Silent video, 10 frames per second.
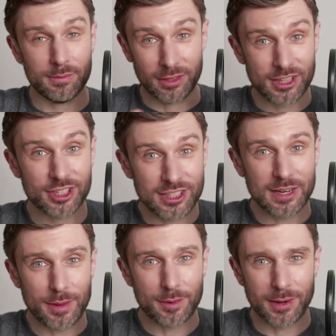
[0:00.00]
But they just
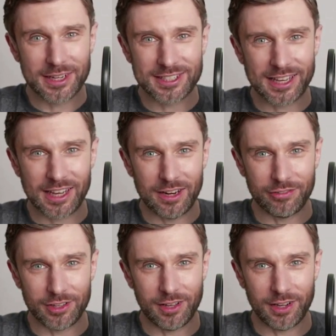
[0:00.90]
need a bit more money to take it
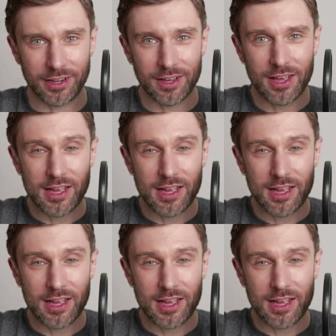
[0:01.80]
over the line.